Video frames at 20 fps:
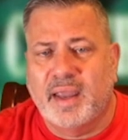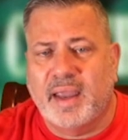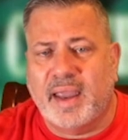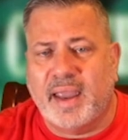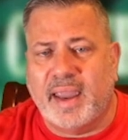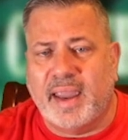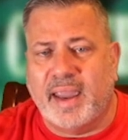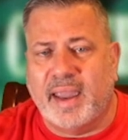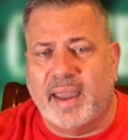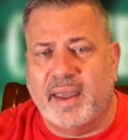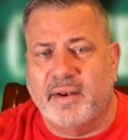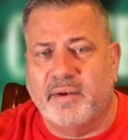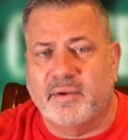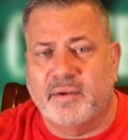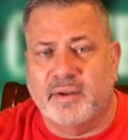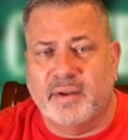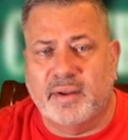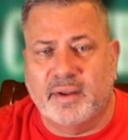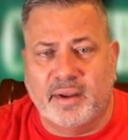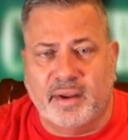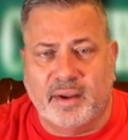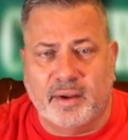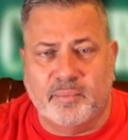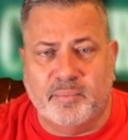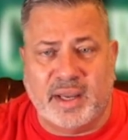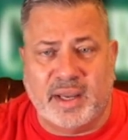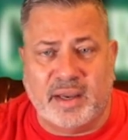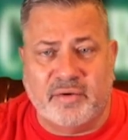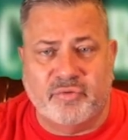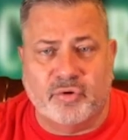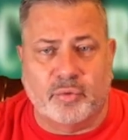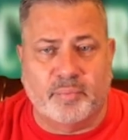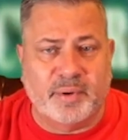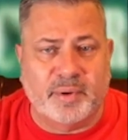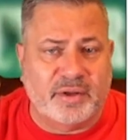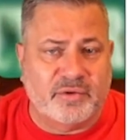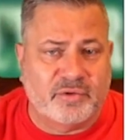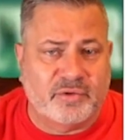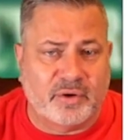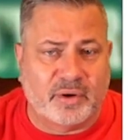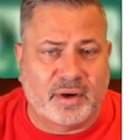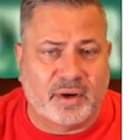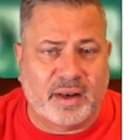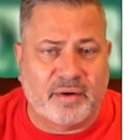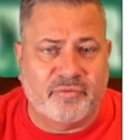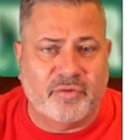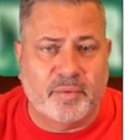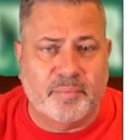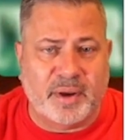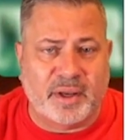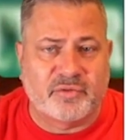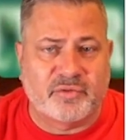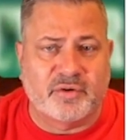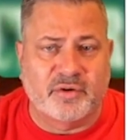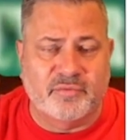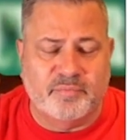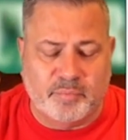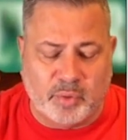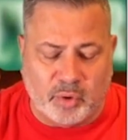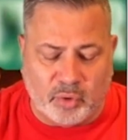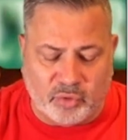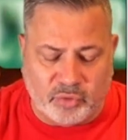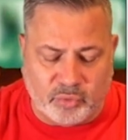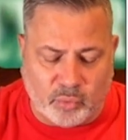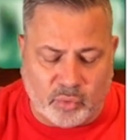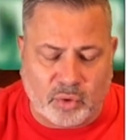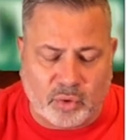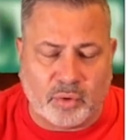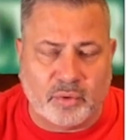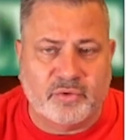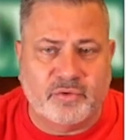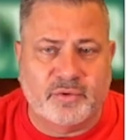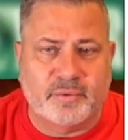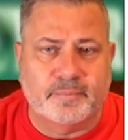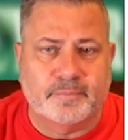and a behavioral base. They're kind of the best of both worlds.